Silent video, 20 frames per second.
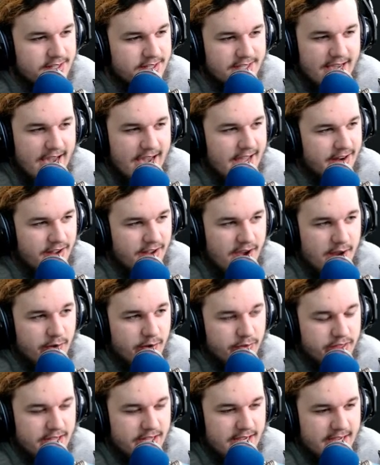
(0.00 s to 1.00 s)
Yeah, no, I
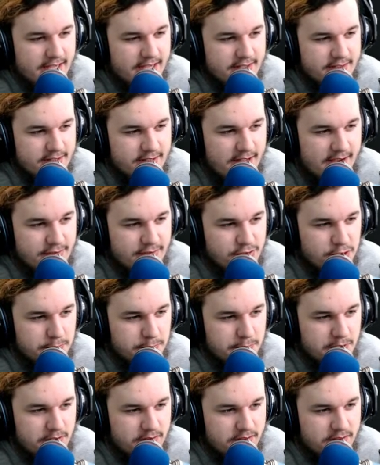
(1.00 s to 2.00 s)
don't think I can live
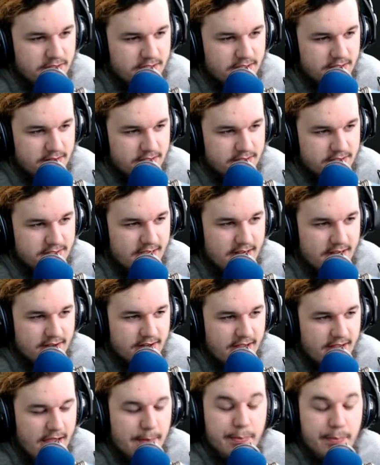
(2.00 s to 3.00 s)
stream or anything this
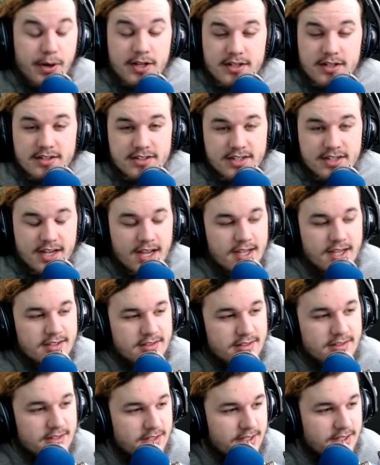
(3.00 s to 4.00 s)
Saturday. I
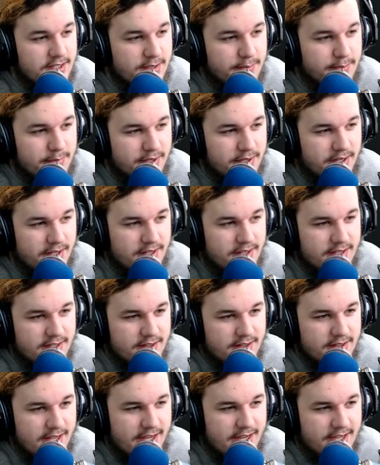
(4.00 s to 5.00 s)
apologize. But,
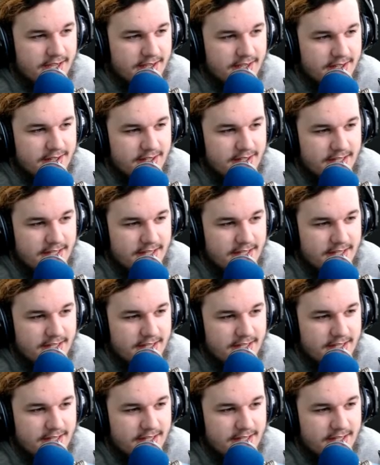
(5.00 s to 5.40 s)
like...